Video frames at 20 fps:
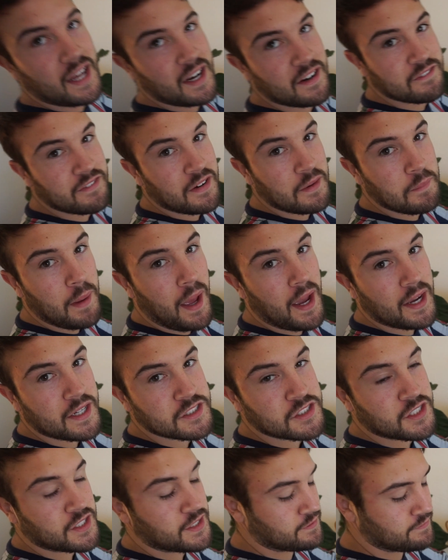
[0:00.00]
kind of fun
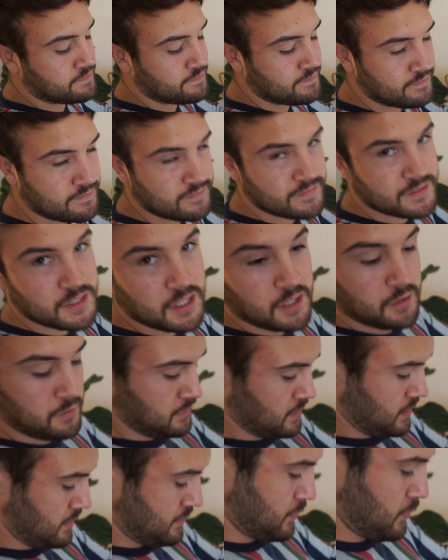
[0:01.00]
packaging.
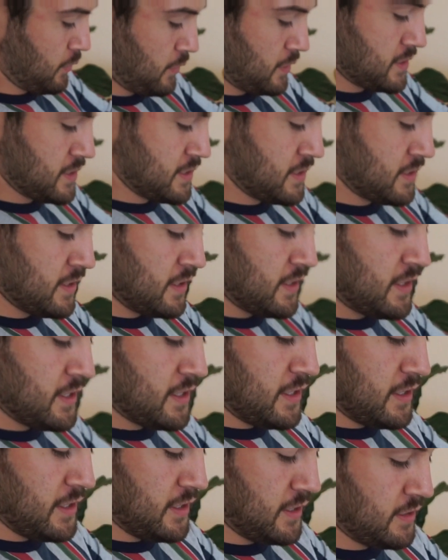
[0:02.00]
So of course
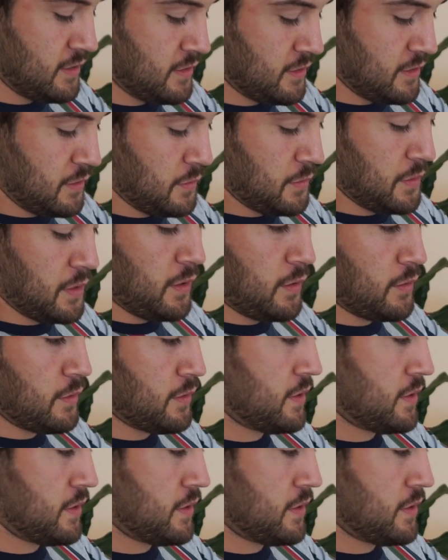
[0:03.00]
we're going